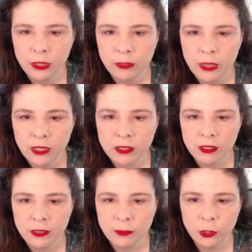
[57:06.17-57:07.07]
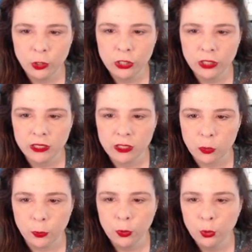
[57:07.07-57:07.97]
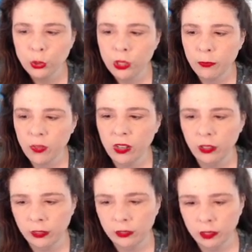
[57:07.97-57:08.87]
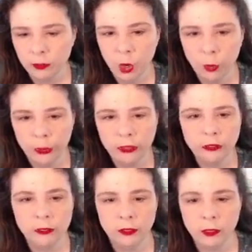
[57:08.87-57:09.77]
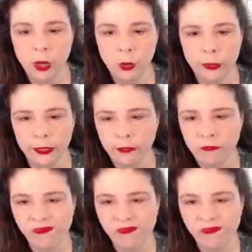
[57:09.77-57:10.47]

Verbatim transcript: It makes it look like there's a pool up there. I'm hoping, I'm hoping.